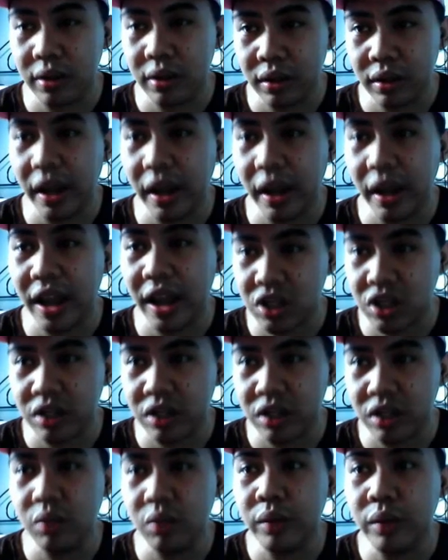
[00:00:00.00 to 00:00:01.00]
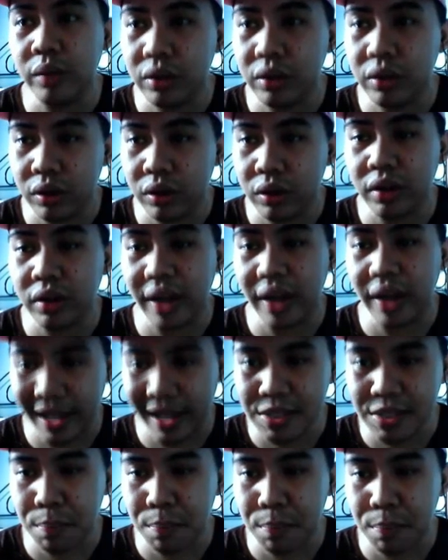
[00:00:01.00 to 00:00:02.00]
the action will known
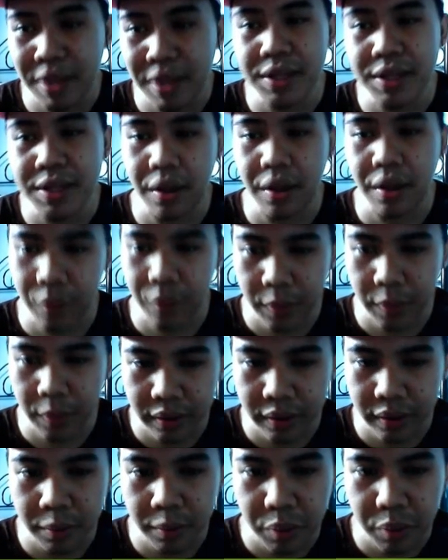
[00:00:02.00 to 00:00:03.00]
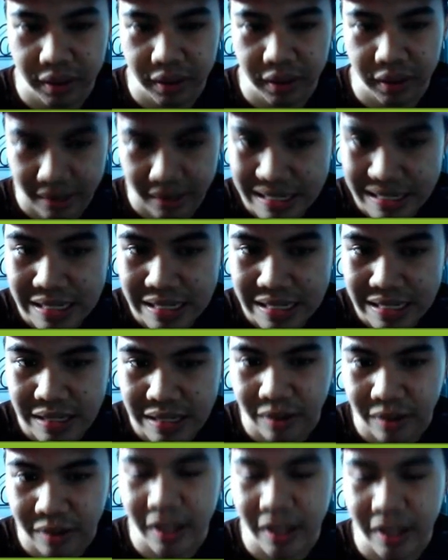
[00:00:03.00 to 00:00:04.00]
as best environmental practice.
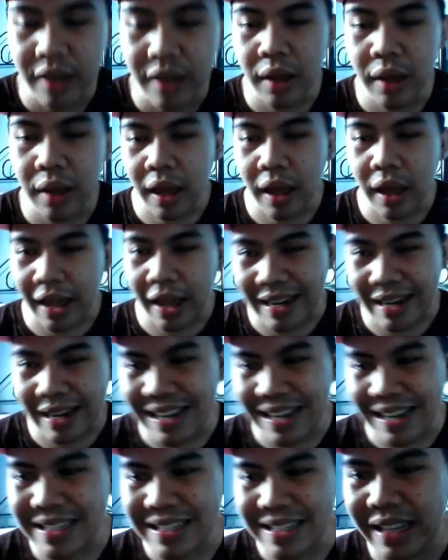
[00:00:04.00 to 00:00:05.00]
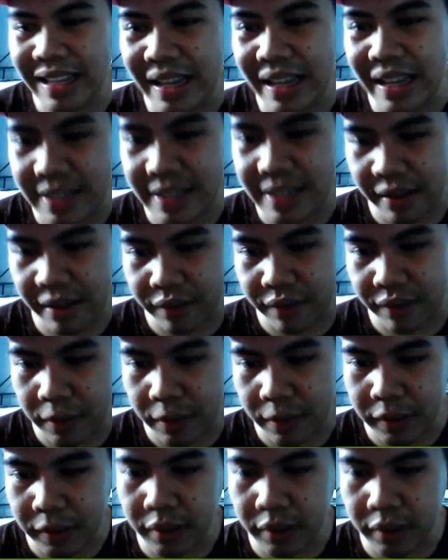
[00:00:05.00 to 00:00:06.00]
Okay, and lastly, as
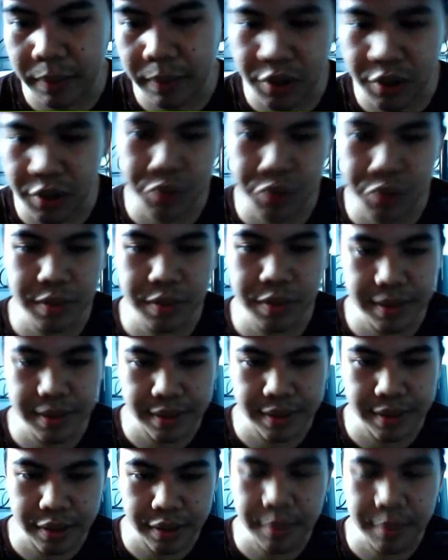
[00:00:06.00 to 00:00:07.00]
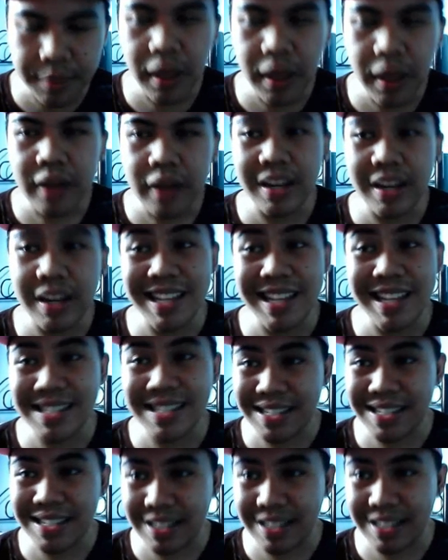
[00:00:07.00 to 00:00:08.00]
environmental management system, that is
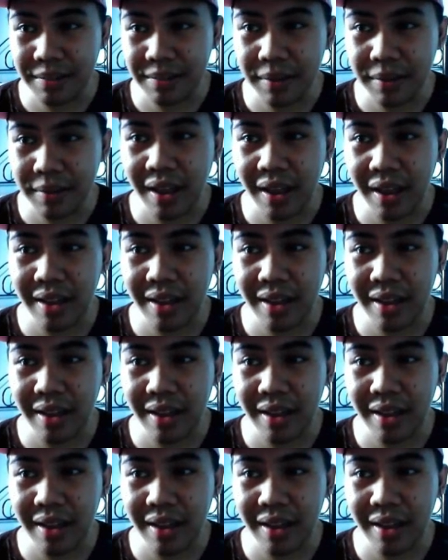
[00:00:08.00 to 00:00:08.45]
system